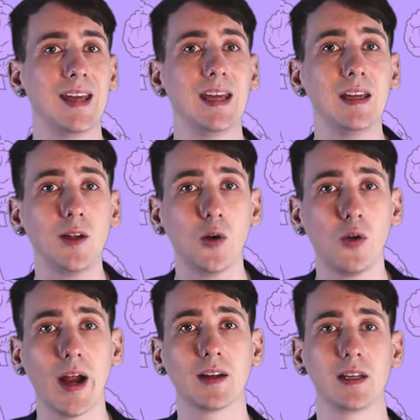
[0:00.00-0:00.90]

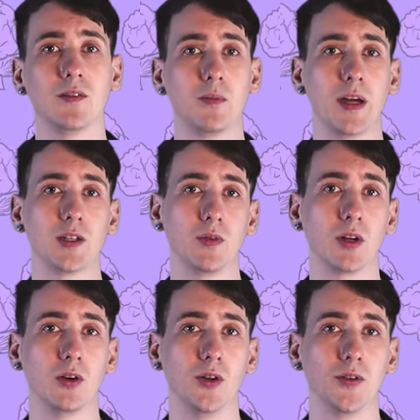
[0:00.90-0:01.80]
incorrect information
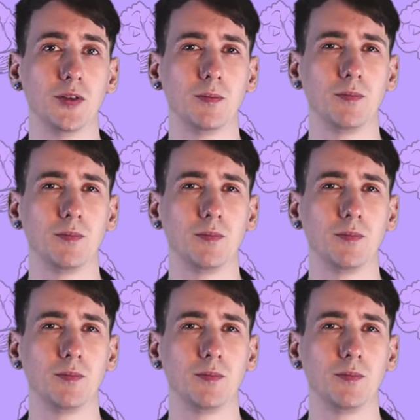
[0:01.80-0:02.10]
recalled.